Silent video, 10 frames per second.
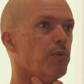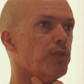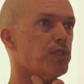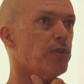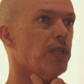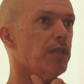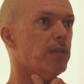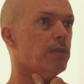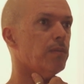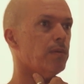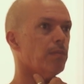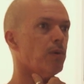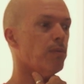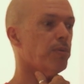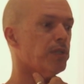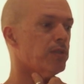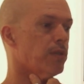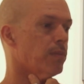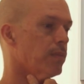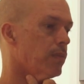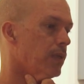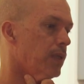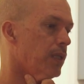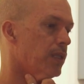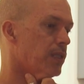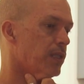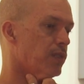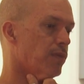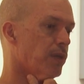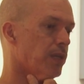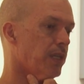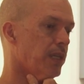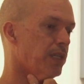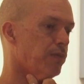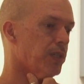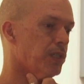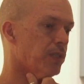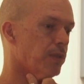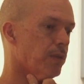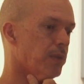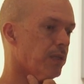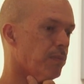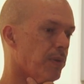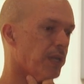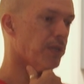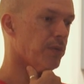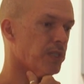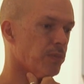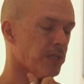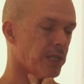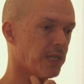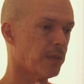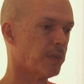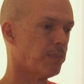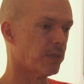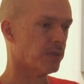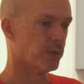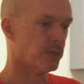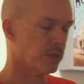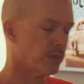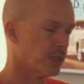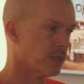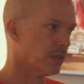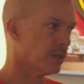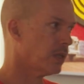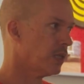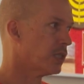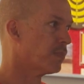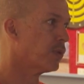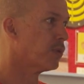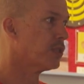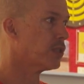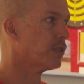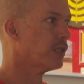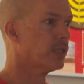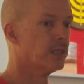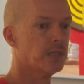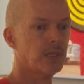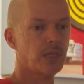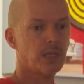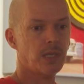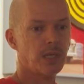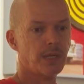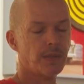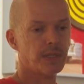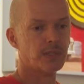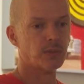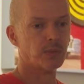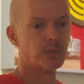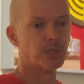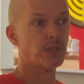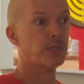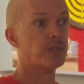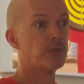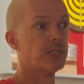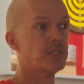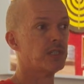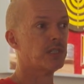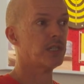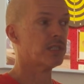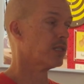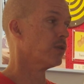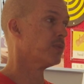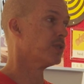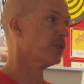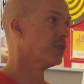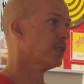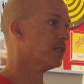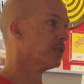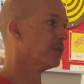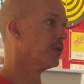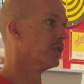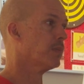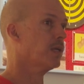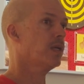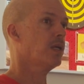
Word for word: what Australia might bring to them in, in the sense of like an adventure. I mean, part of the reason why they came up here as well too was just to explore Australia, and they saw Cyclone Tracy as an opportunity to um,